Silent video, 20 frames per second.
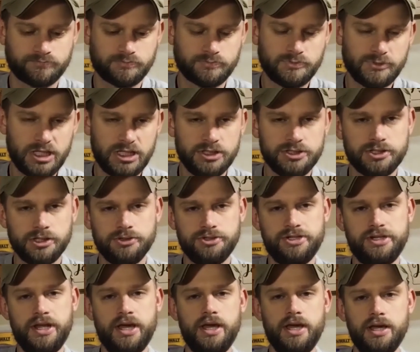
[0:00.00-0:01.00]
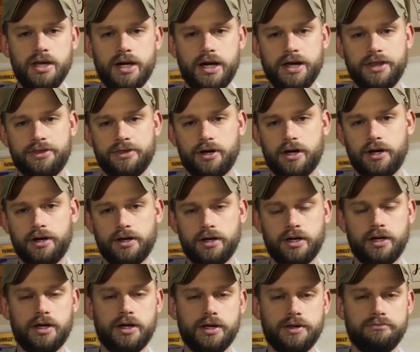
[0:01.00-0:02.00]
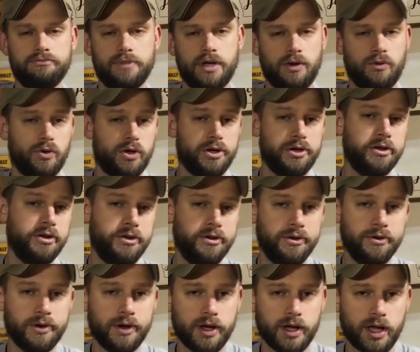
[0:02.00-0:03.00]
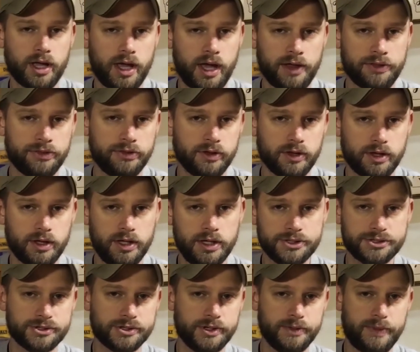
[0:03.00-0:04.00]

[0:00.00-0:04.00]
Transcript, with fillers: So today I thought uh, I wanted to do a Catholic history